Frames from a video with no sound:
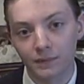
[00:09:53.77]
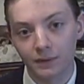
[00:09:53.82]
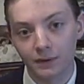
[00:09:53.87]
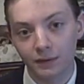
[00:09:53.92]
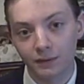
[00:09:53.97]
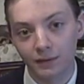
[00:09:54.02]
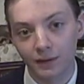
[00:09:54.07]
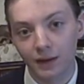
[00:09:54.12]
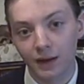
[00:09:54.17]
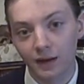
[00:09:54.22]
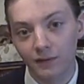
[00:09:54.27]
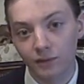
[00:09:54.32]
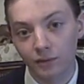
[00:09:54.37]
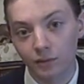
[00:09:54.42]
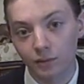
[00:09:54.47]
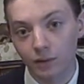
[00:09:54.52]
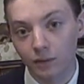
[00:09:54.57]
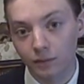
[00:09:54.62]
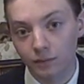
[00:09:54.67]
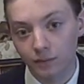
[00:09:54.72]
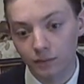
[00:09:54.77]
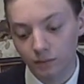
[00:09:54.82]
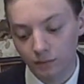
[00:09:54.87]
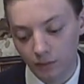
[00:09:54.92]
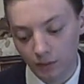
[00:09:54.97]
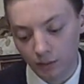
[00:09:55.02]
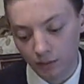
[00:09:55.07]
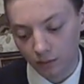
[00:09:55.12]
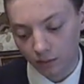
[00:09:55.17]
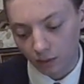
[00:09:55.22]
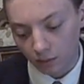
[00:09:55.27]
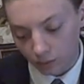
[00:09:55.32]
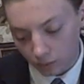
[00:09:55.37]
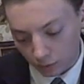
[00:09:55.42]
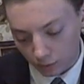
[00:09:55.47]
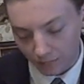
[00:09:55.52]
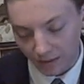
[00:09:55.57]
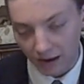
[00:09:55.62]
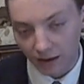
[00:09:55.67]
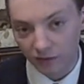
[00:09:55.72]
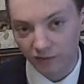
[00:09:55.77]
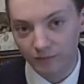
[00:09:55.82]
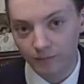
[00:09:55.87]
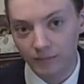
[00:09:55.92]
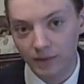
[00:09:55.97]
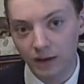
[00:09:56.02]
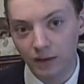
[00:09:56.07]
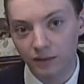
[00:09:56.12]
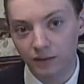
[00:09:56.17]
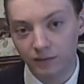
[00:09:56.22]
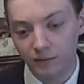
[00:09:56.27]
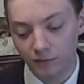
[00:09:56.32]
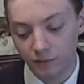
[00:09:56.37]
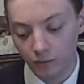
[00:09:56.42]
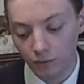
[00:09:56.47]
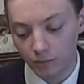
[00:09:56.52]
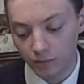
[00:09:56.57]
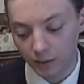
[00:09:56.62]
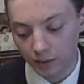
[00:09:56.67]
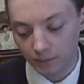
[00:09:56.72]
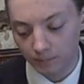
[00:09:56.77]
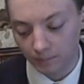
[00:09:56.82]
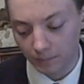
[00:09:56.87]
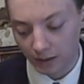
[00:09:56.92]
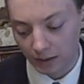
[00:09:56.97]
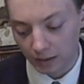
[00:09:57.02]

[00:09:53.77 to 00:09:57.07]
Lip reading: gave you a good amount of meat, too, but,